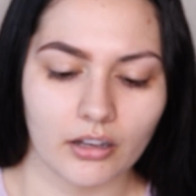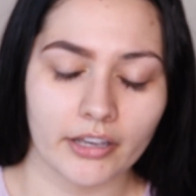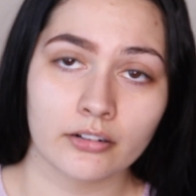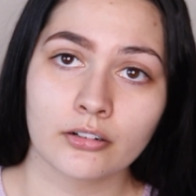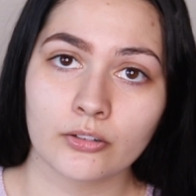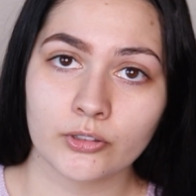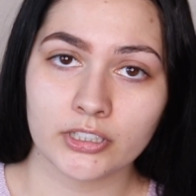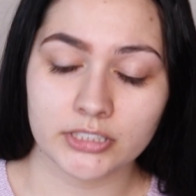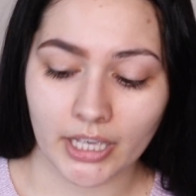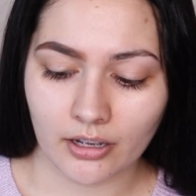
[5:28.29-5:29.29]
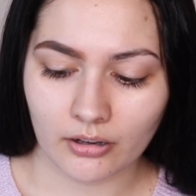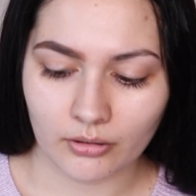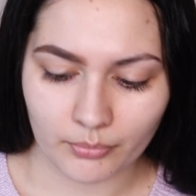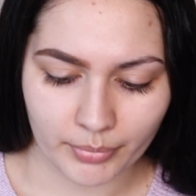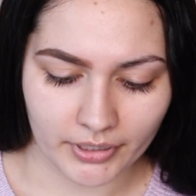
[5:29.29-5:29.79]
I don't know if you can
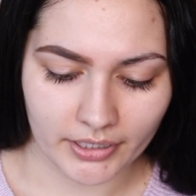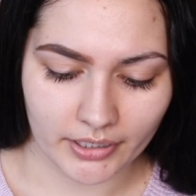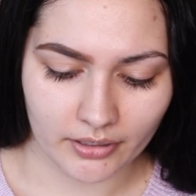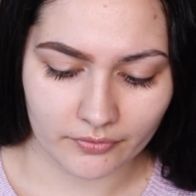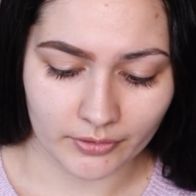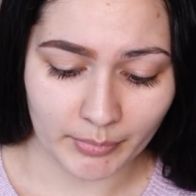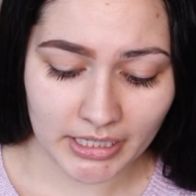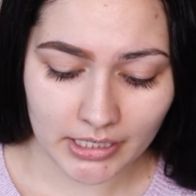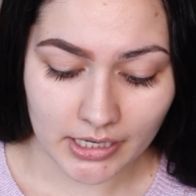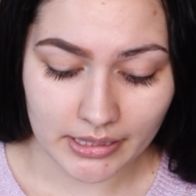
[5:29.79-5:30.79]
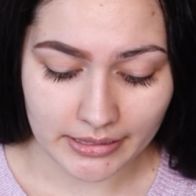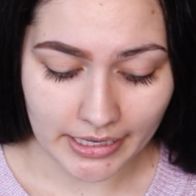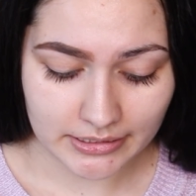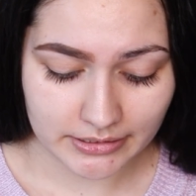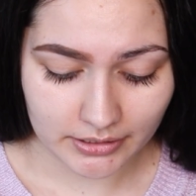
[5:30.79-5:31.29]
tell, but for me,
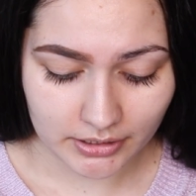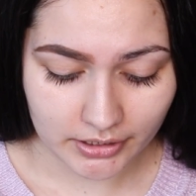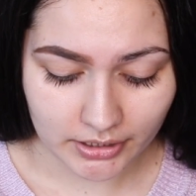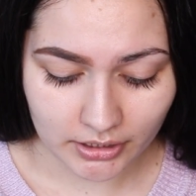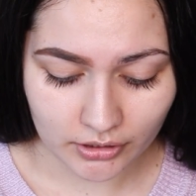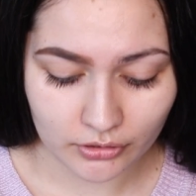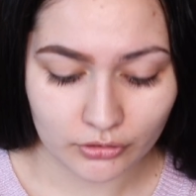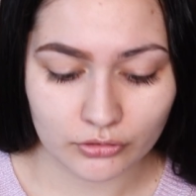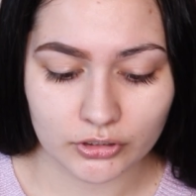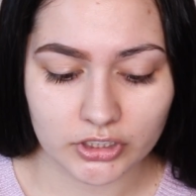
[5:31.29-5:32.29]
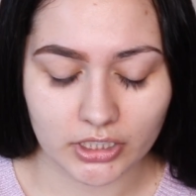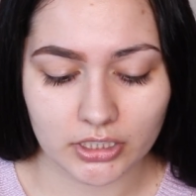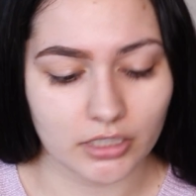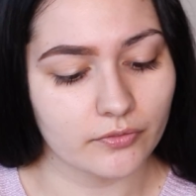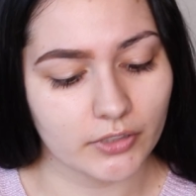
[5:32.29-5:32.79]
that is a huge
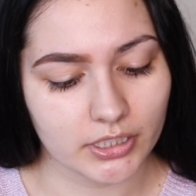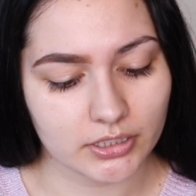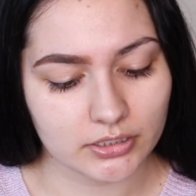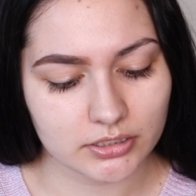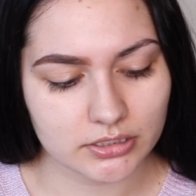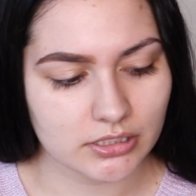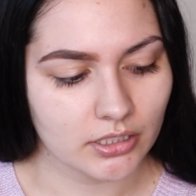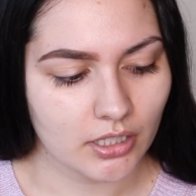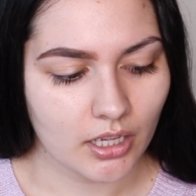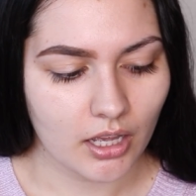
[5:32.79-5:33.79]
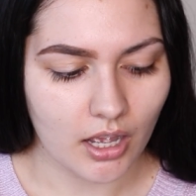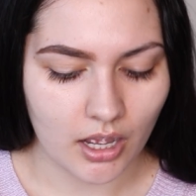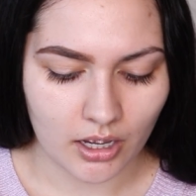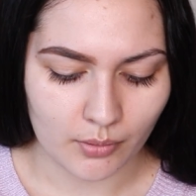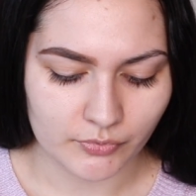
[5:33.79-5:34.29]
difference
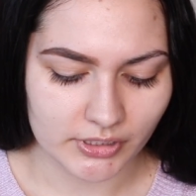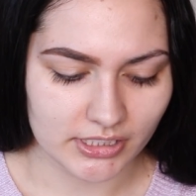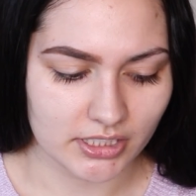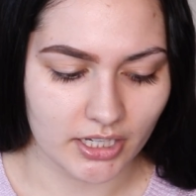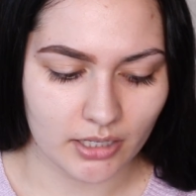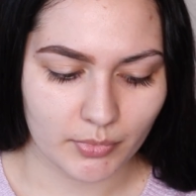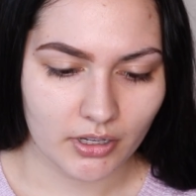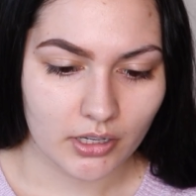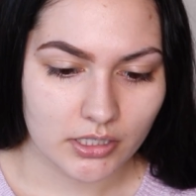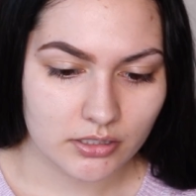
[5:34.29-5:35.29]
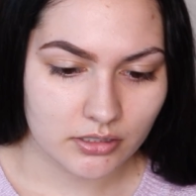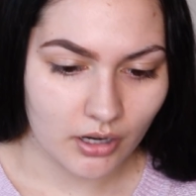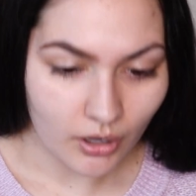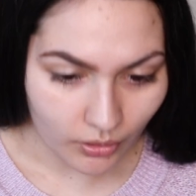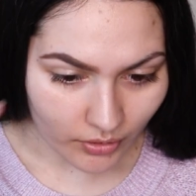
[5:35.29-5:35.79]
for the tip.
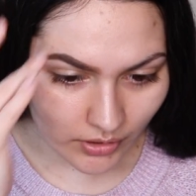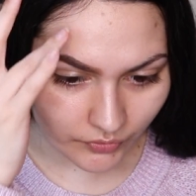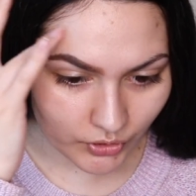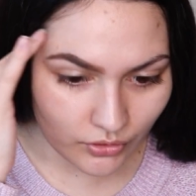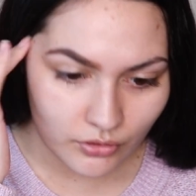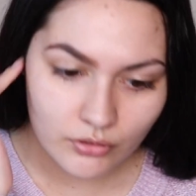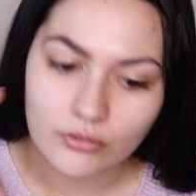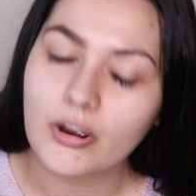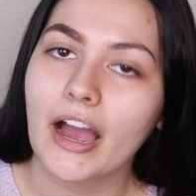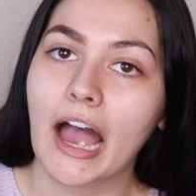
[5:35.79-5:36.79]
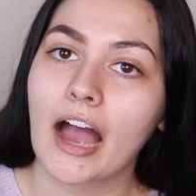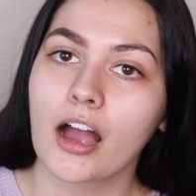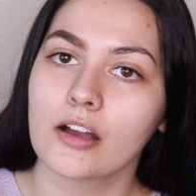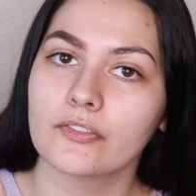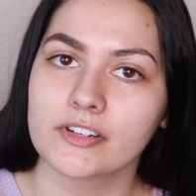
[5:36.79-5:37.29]
So if you
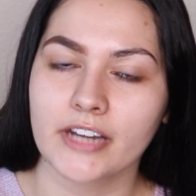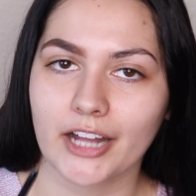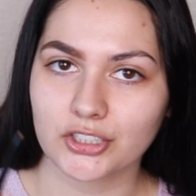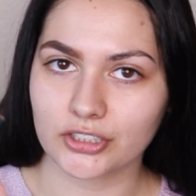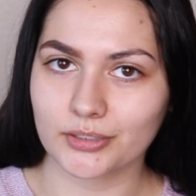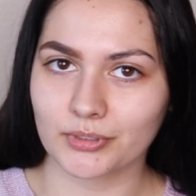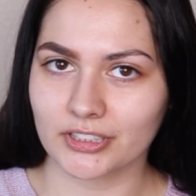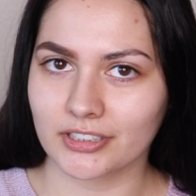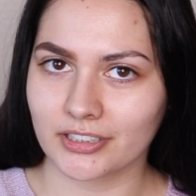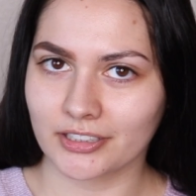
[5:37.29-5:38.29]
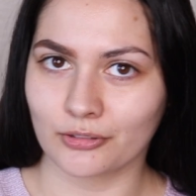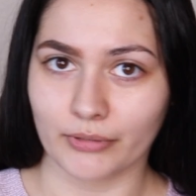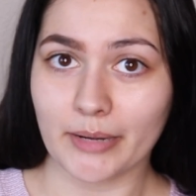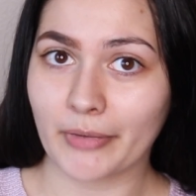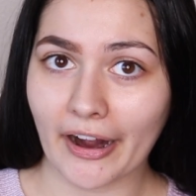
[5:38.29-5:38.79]
have naturally really
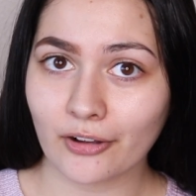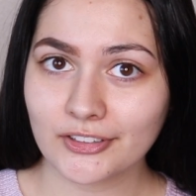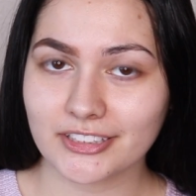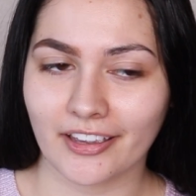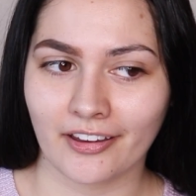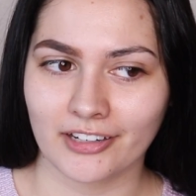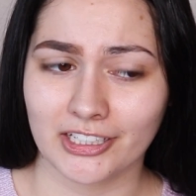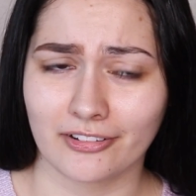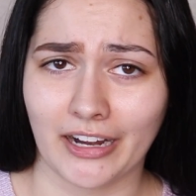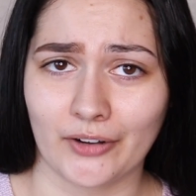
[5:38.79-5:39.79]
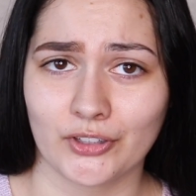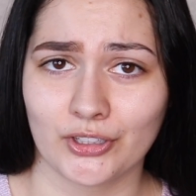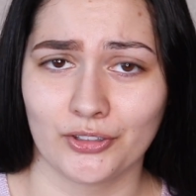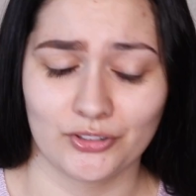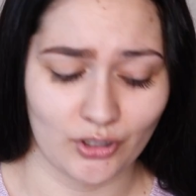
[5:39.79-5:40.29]
great brows and you don't have to
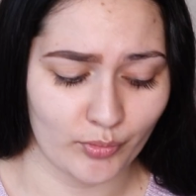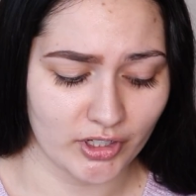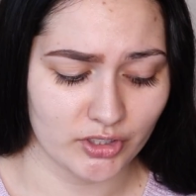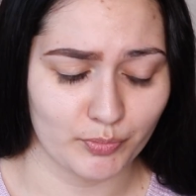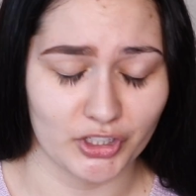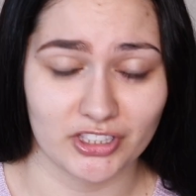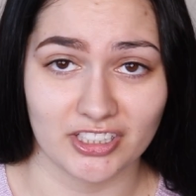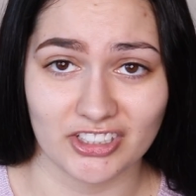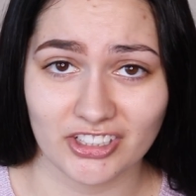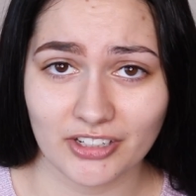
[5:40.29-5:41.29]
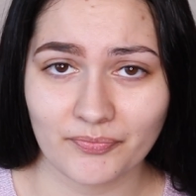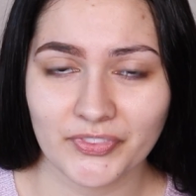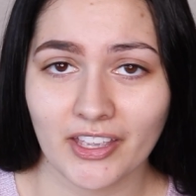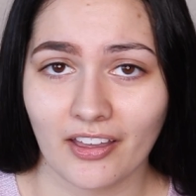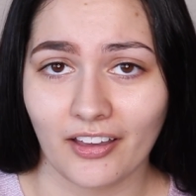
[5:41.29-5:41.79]
do so much precision,
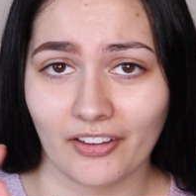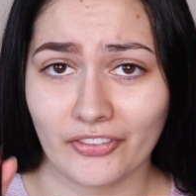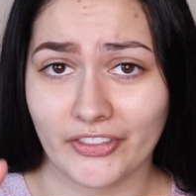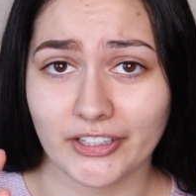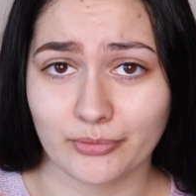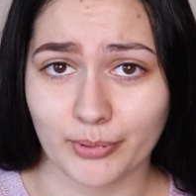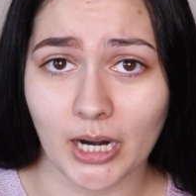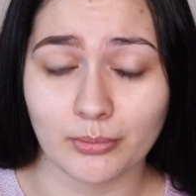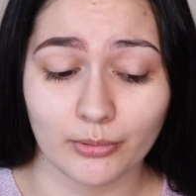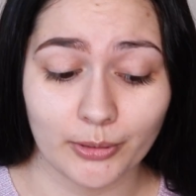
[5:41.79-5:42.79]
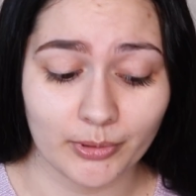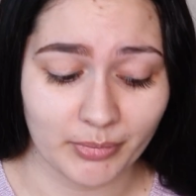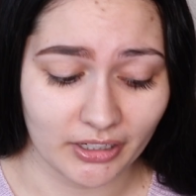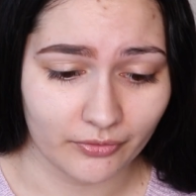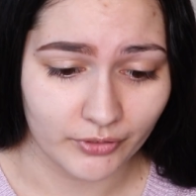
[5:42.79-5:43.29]
this probably would
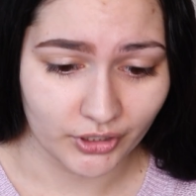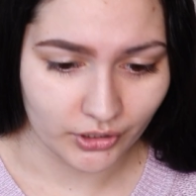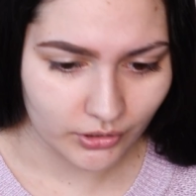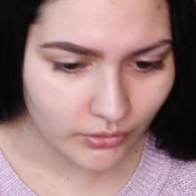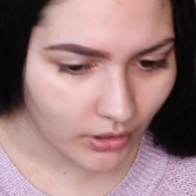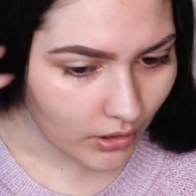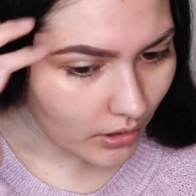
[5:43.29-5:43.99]
be for you.